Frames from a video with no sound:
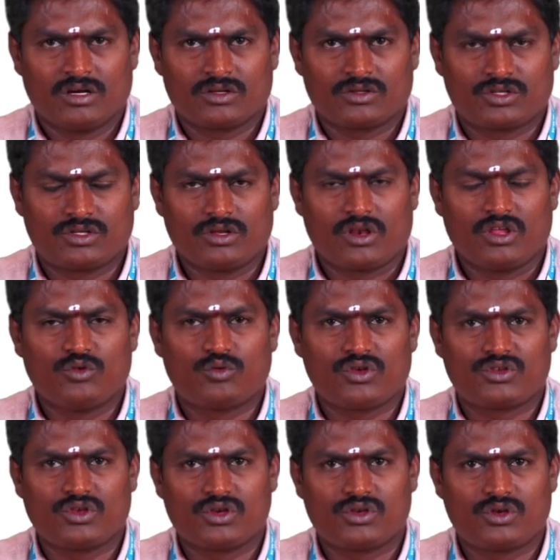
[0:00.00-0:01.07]

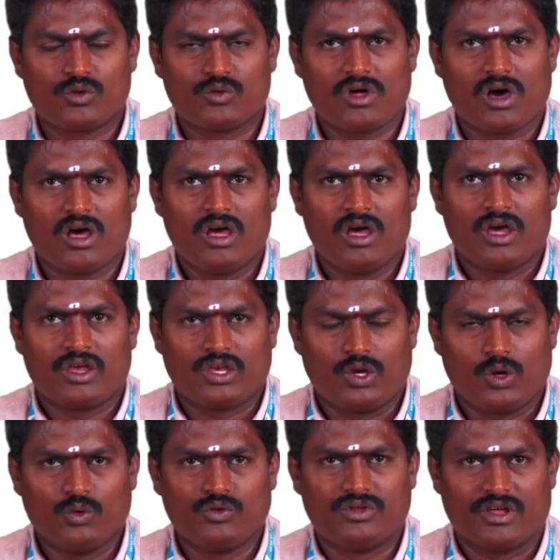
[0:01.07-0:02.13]
resources to the
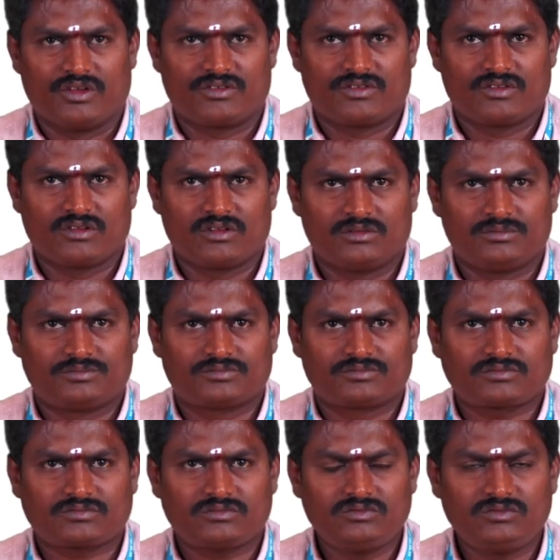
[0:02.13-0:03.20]
users.
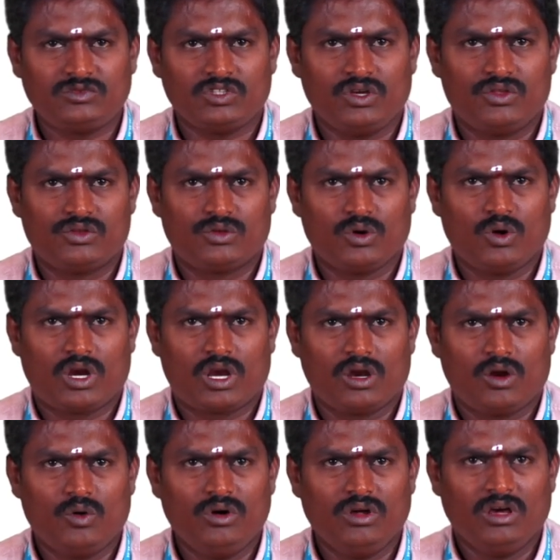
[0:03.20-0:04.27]
So
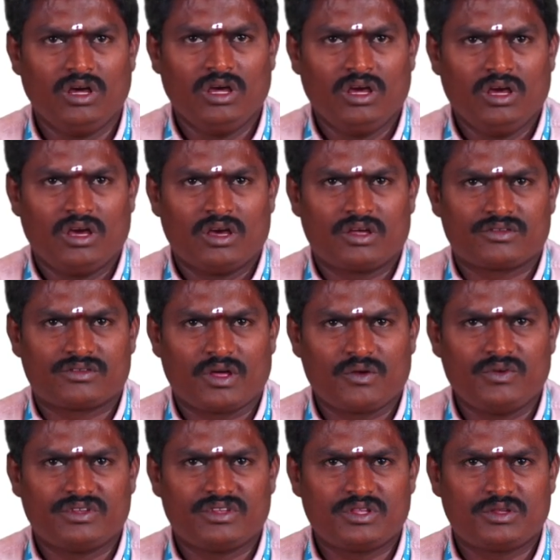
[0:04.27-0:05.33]
cloud
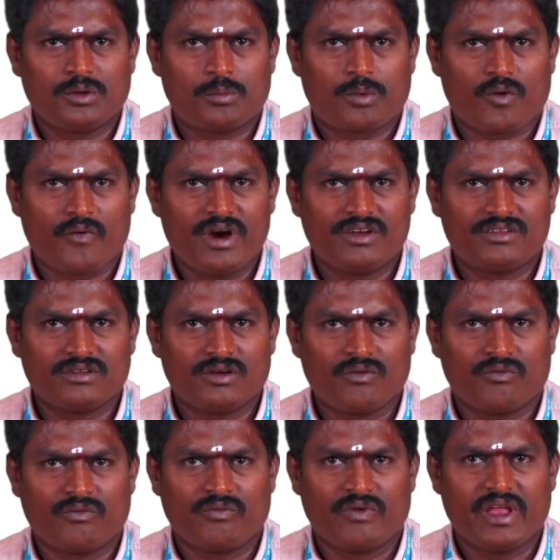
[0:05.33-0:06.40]
services provides a
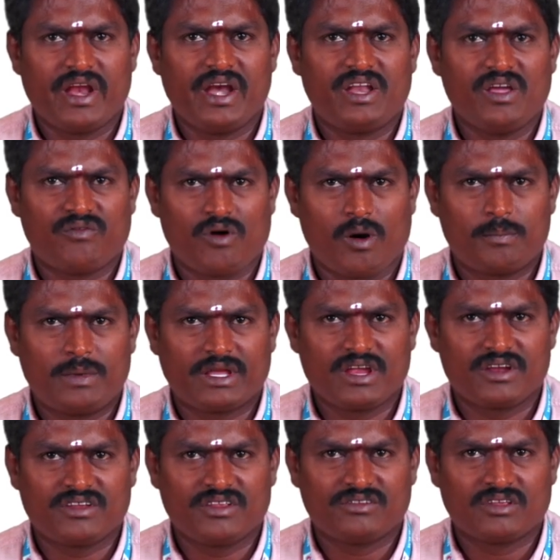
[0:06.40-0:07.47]
variety of
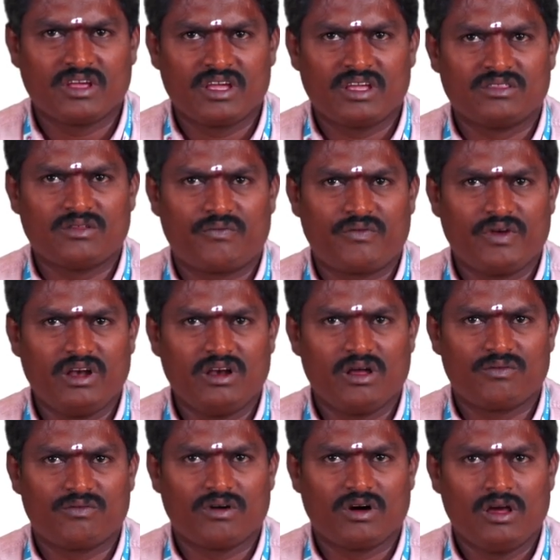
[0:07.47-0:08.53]
applications in the field
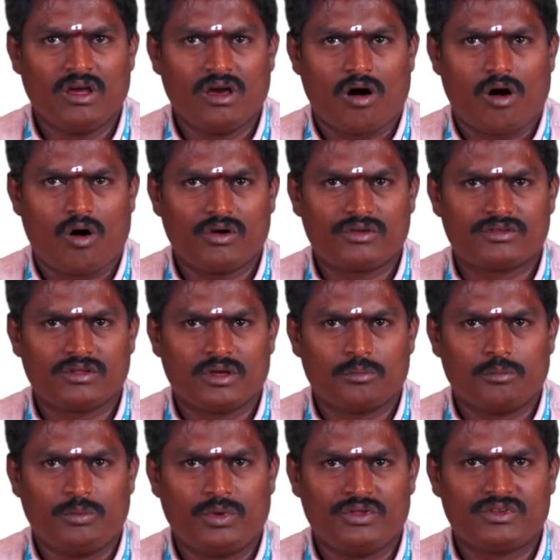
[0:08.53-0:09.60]
of arts,
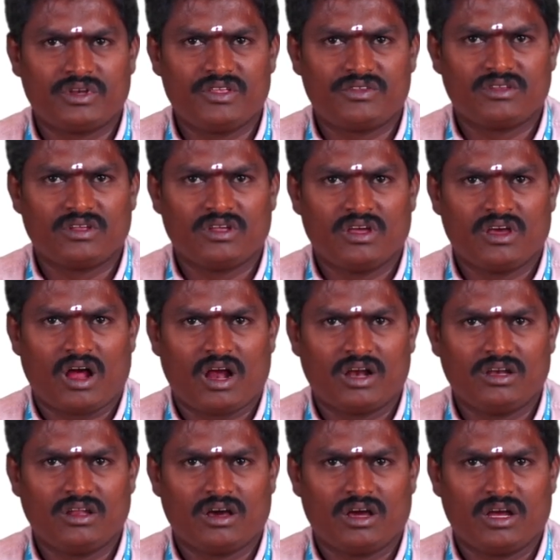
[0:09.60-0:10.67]
business,
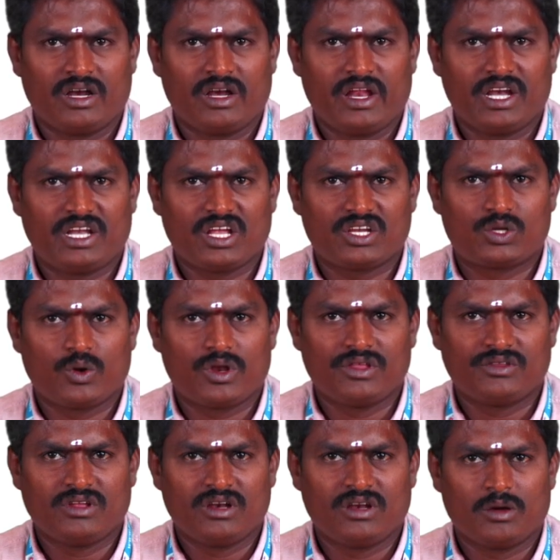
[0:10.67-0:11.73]
and data storage
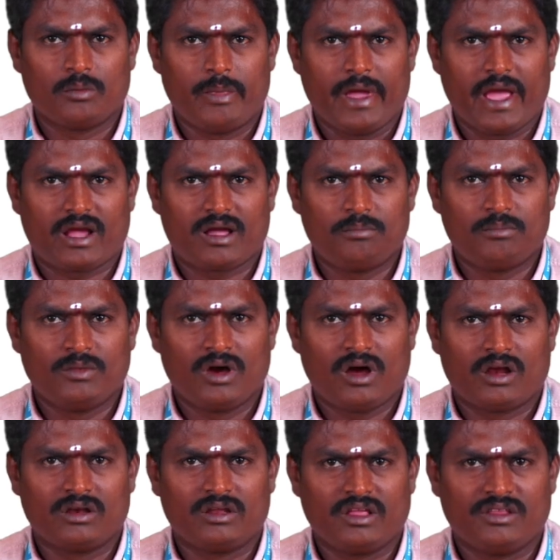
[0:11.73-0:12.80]
and backup and
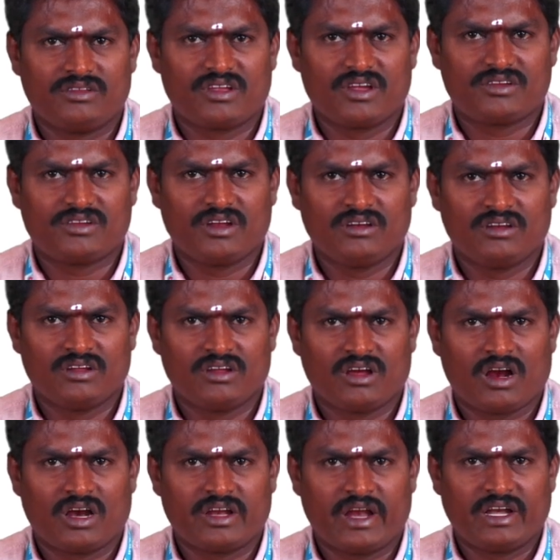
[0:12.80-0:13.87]
education
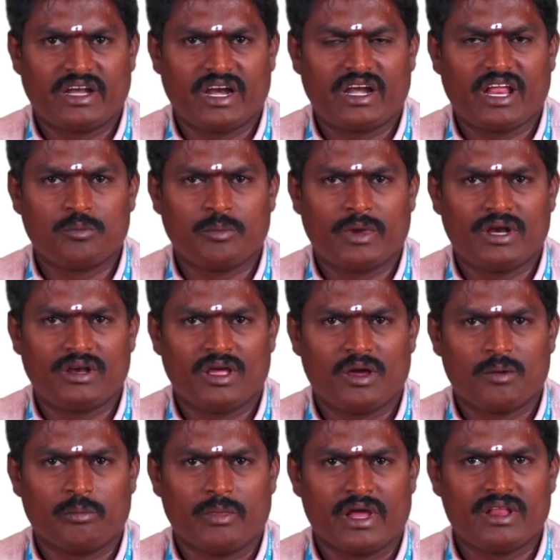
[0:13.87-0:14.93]
and entertainment,
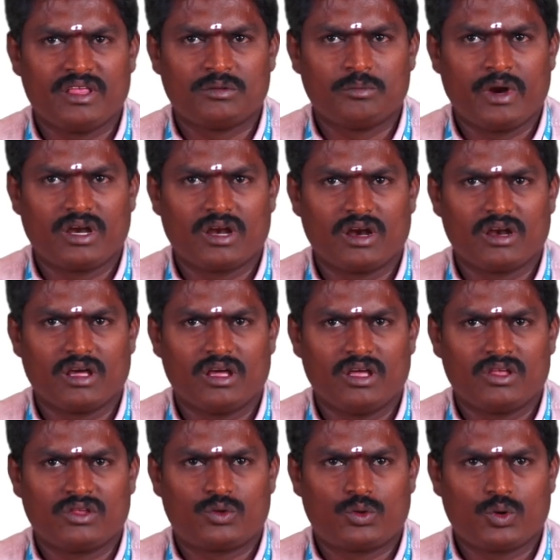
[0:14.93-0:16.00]
management and
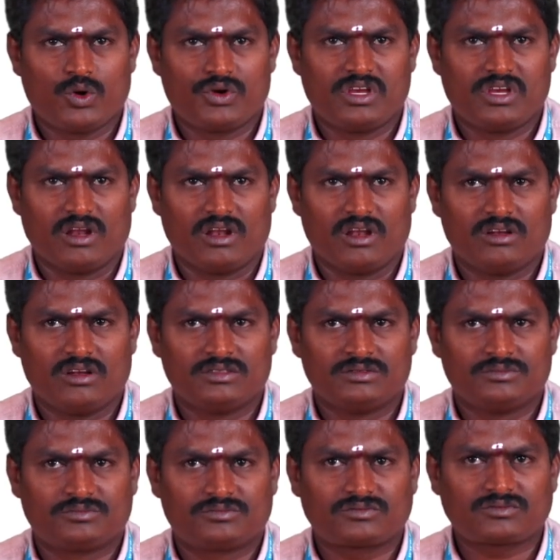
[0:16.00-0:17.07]
social.
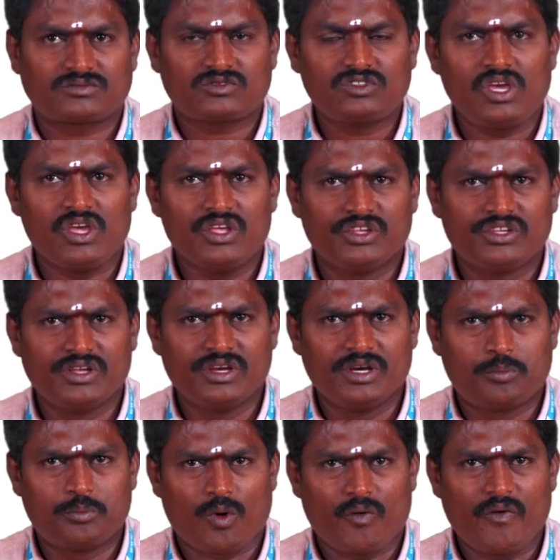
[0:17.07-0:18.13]
It
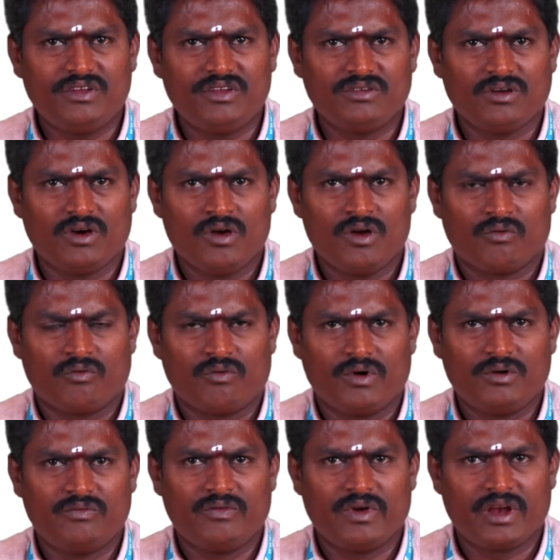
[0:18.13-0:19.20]
provides a wide
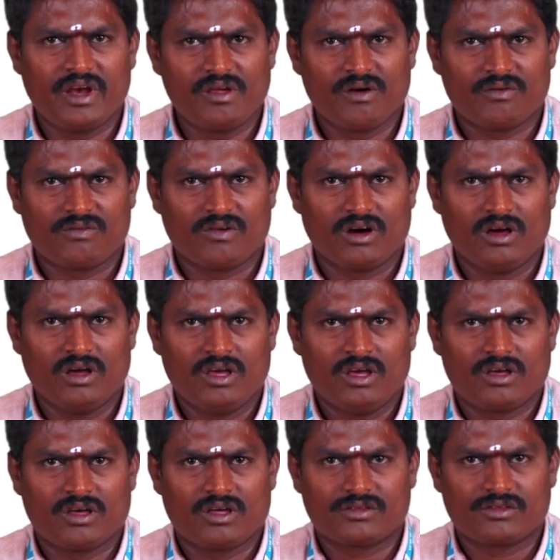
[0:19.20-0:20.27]
variety of
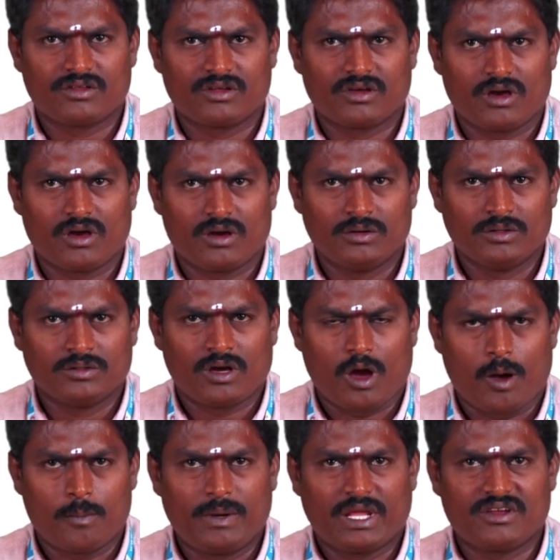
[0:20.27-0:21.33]

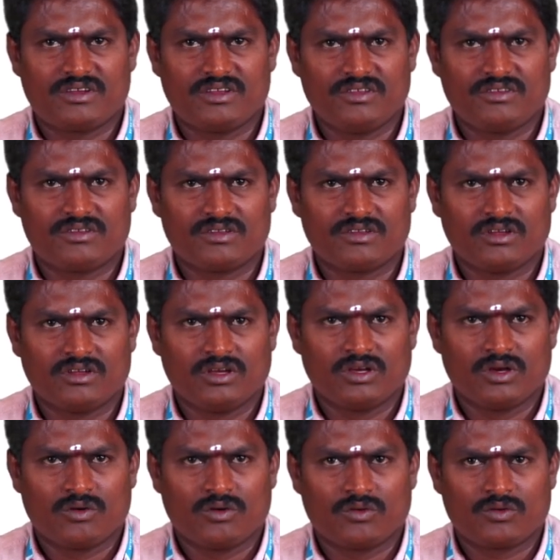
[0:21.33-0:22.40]
applications
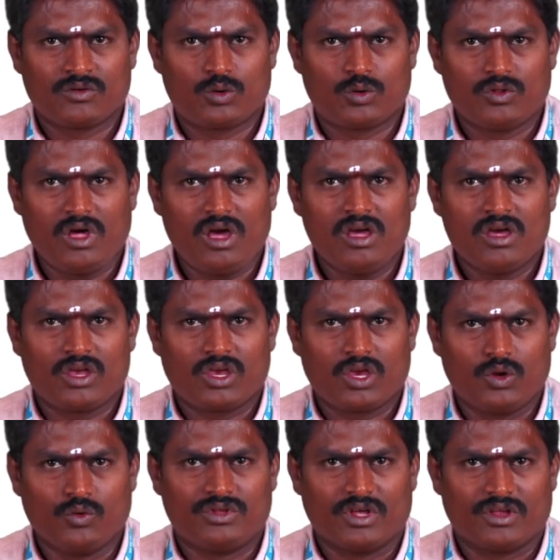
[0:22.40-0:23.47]
to the
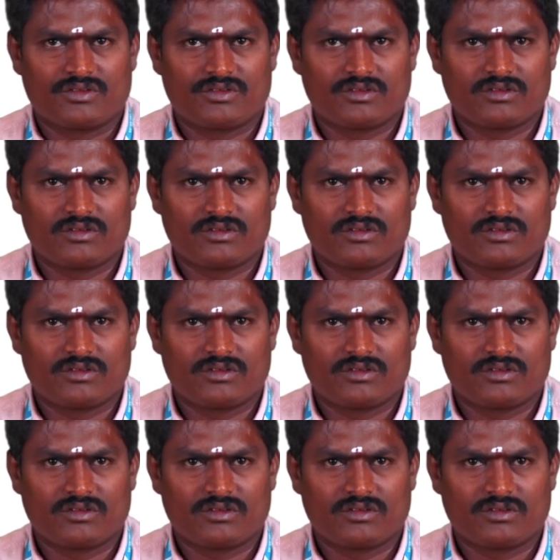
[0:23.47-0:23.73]
users.